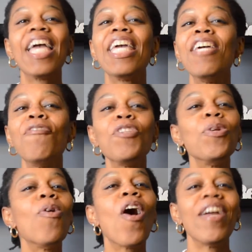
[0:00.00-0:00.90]
if
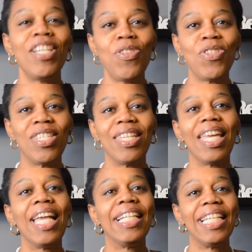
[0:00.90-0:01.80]
you are interested
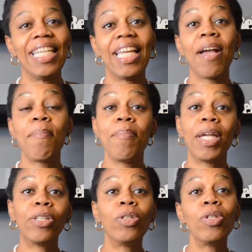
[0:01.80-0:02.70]
in getting
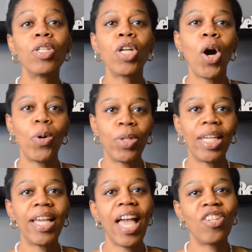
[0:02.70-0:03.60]
medical
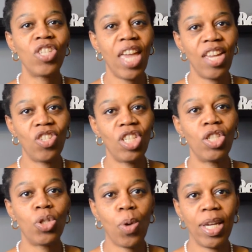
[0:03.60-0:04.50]
coding education
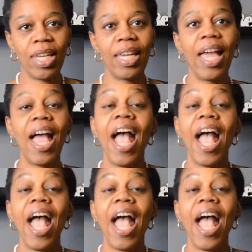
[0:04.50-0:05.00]
and training,